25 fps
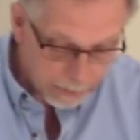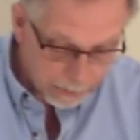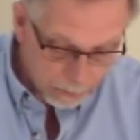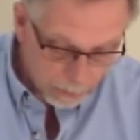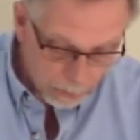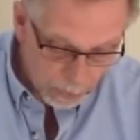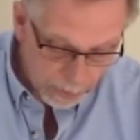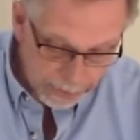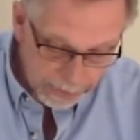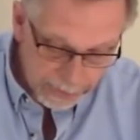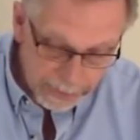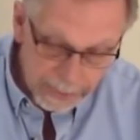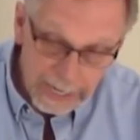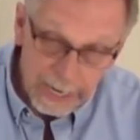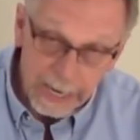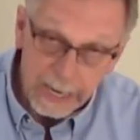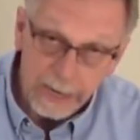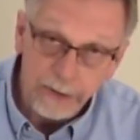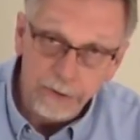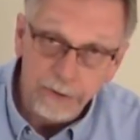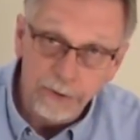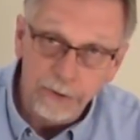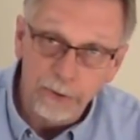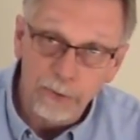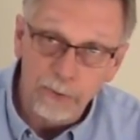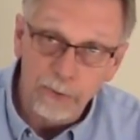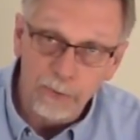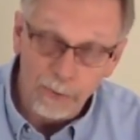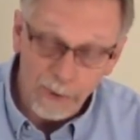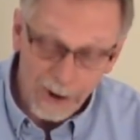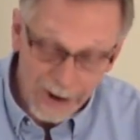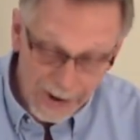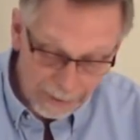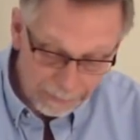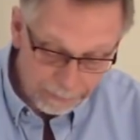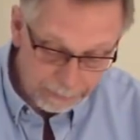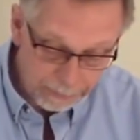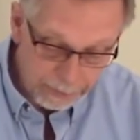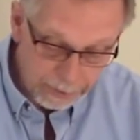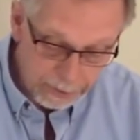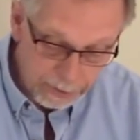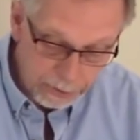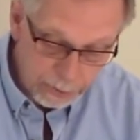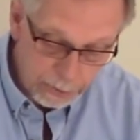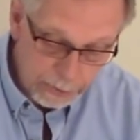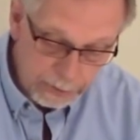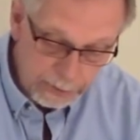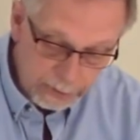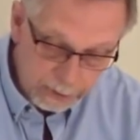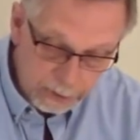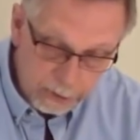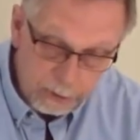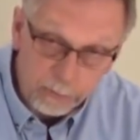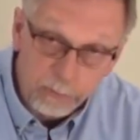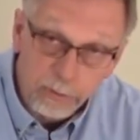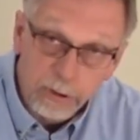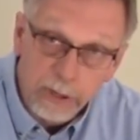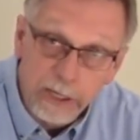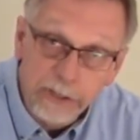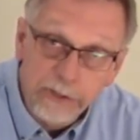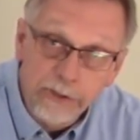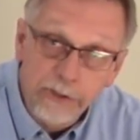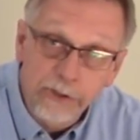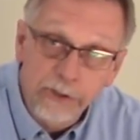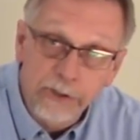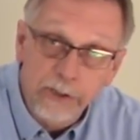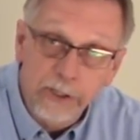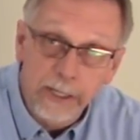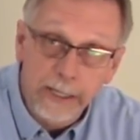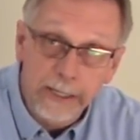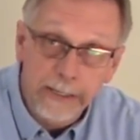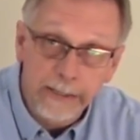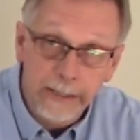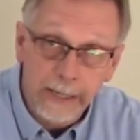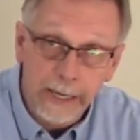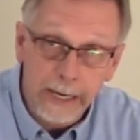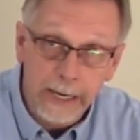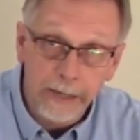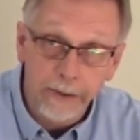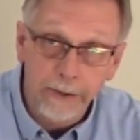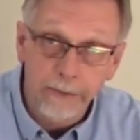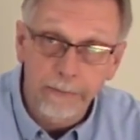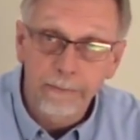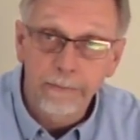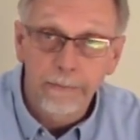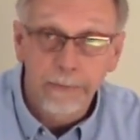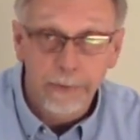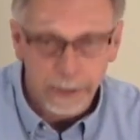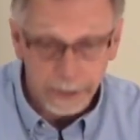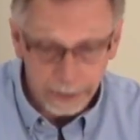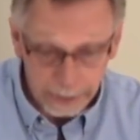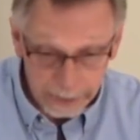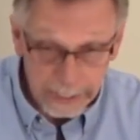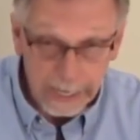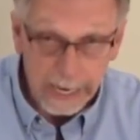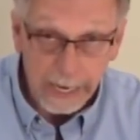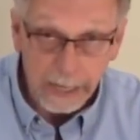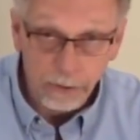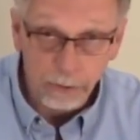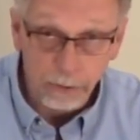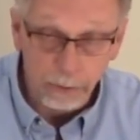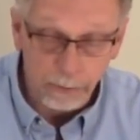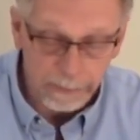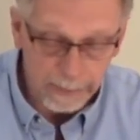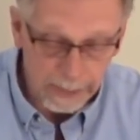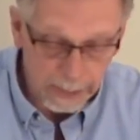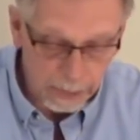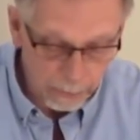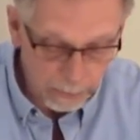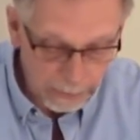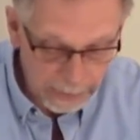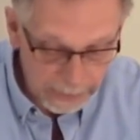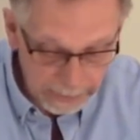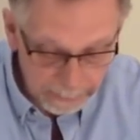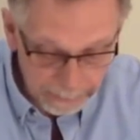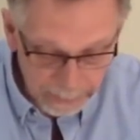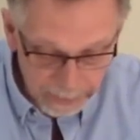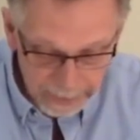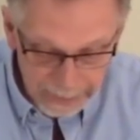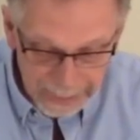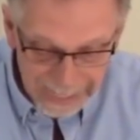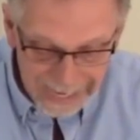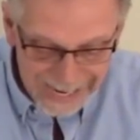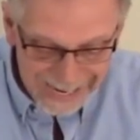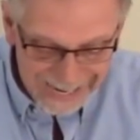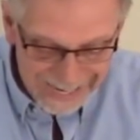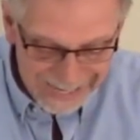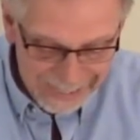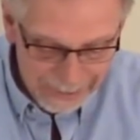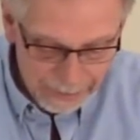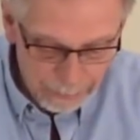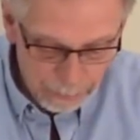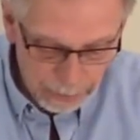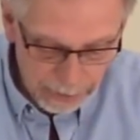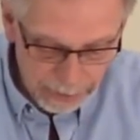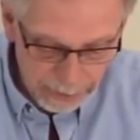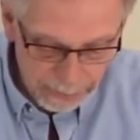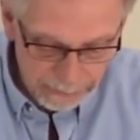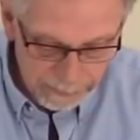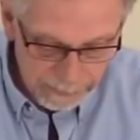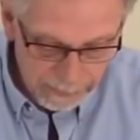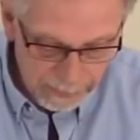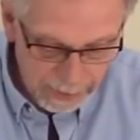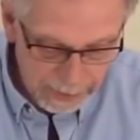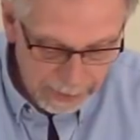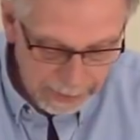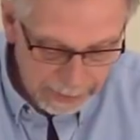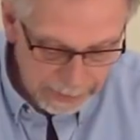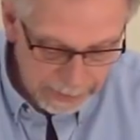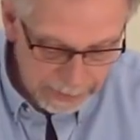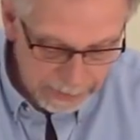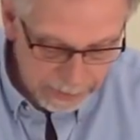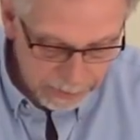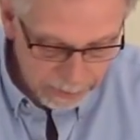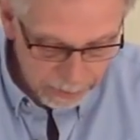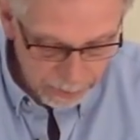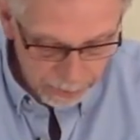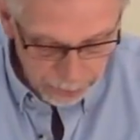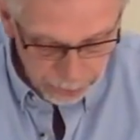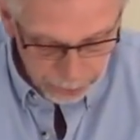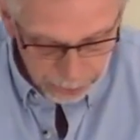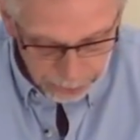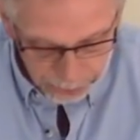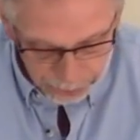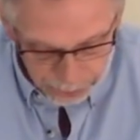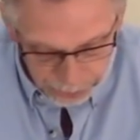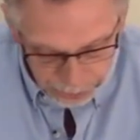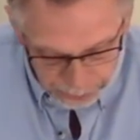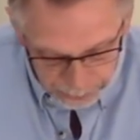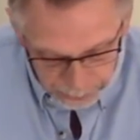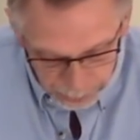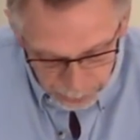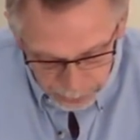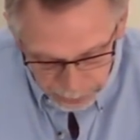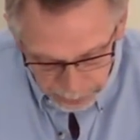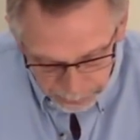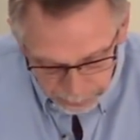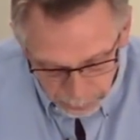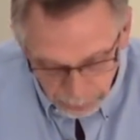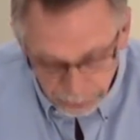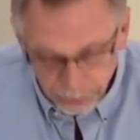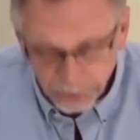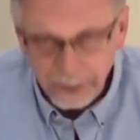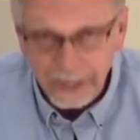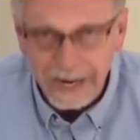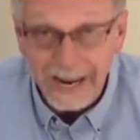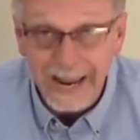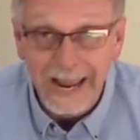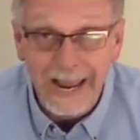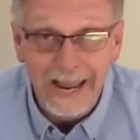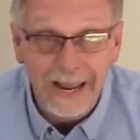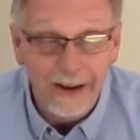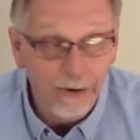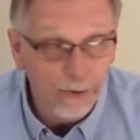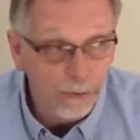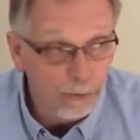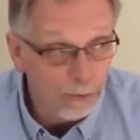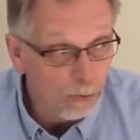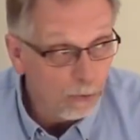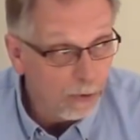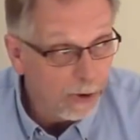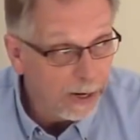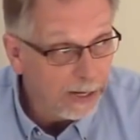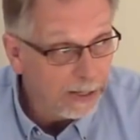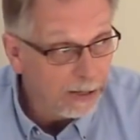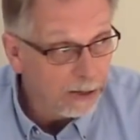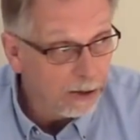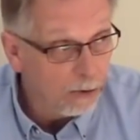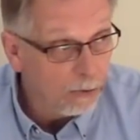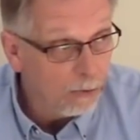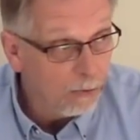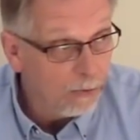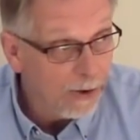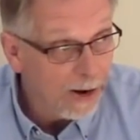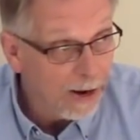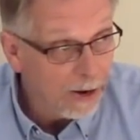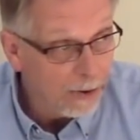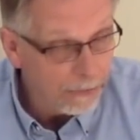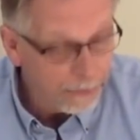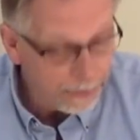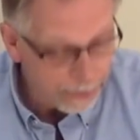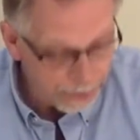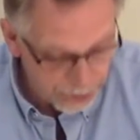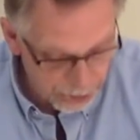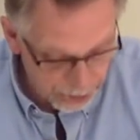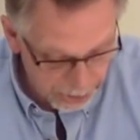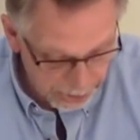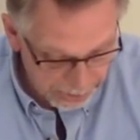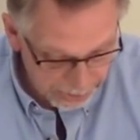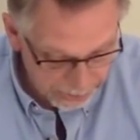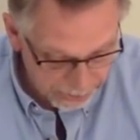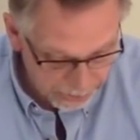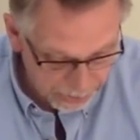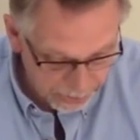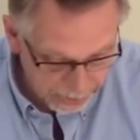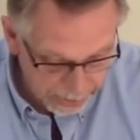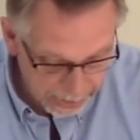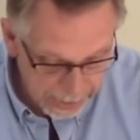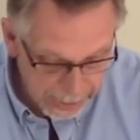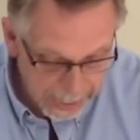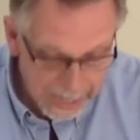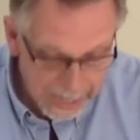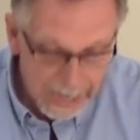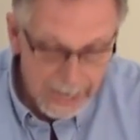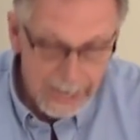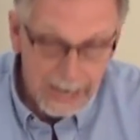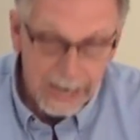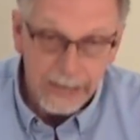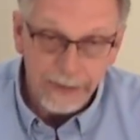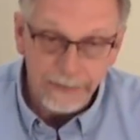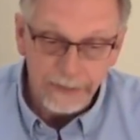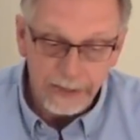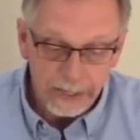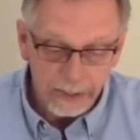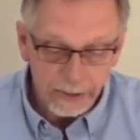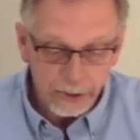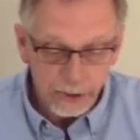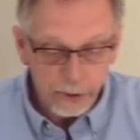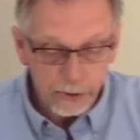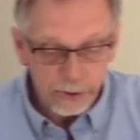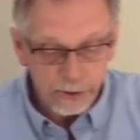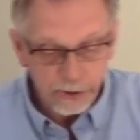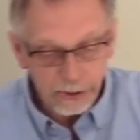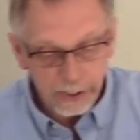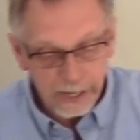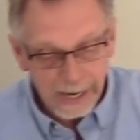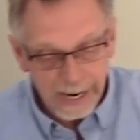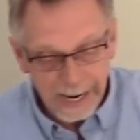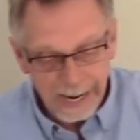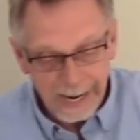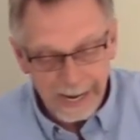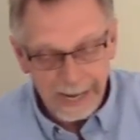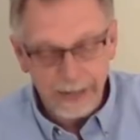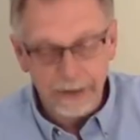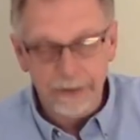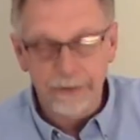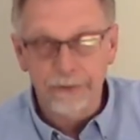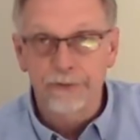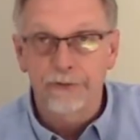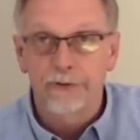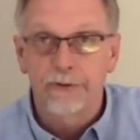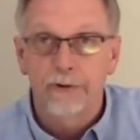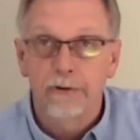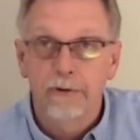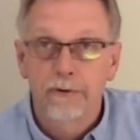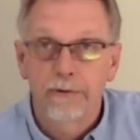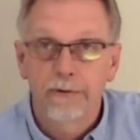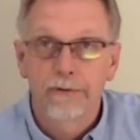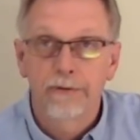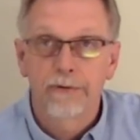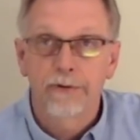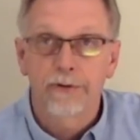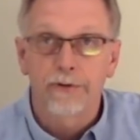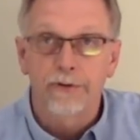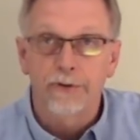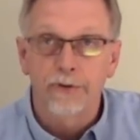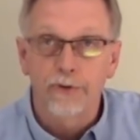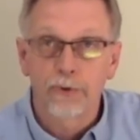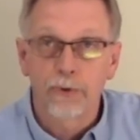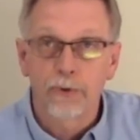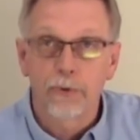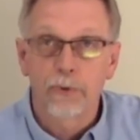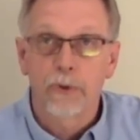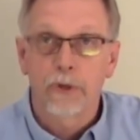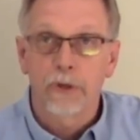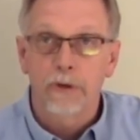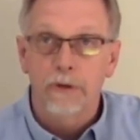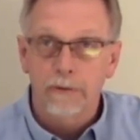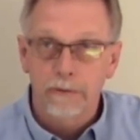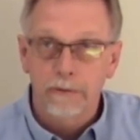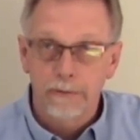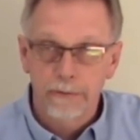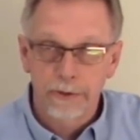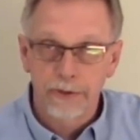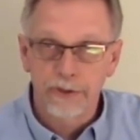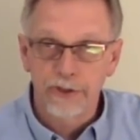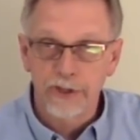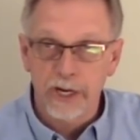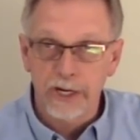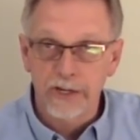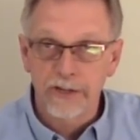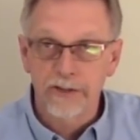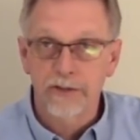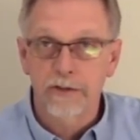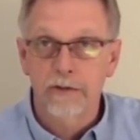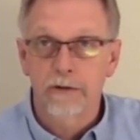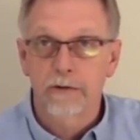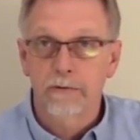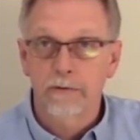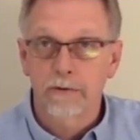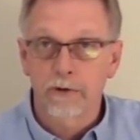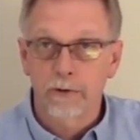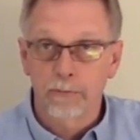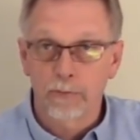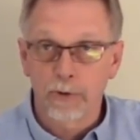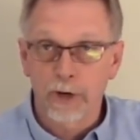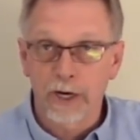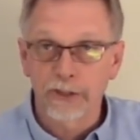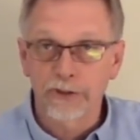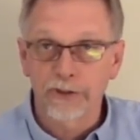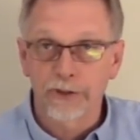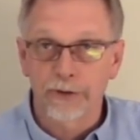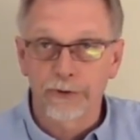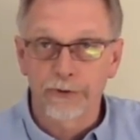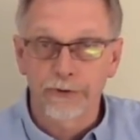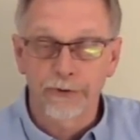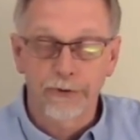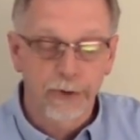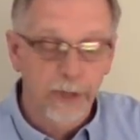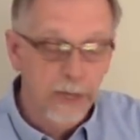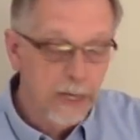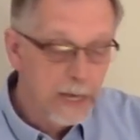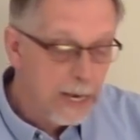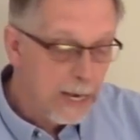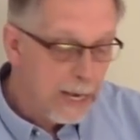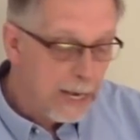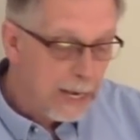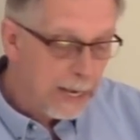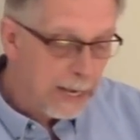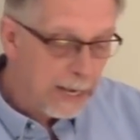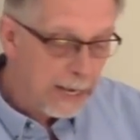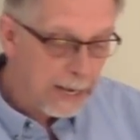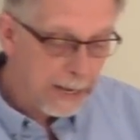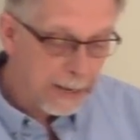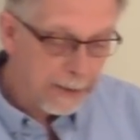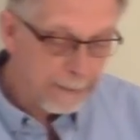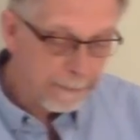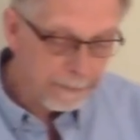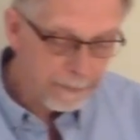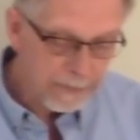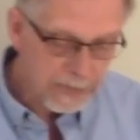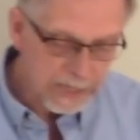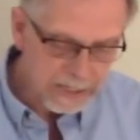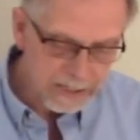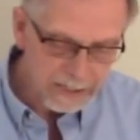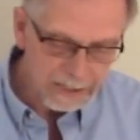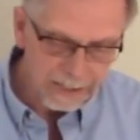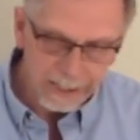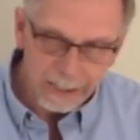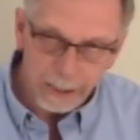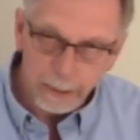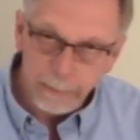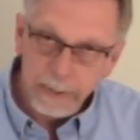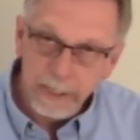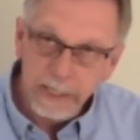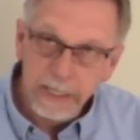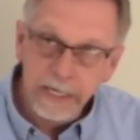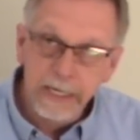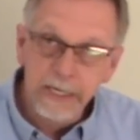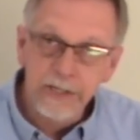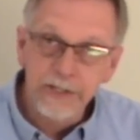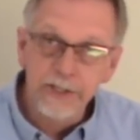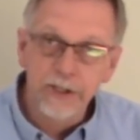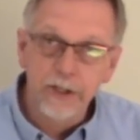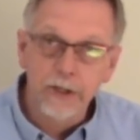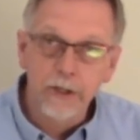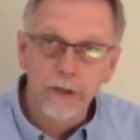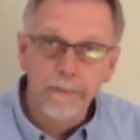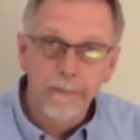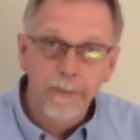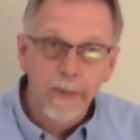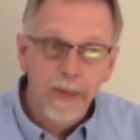What you can do, rather than doing the compressions like that, and you can do them that way, but what you find is you can just usually put your hand right around the chest and then use your hands to do the chest compressions. It's a little bit easier,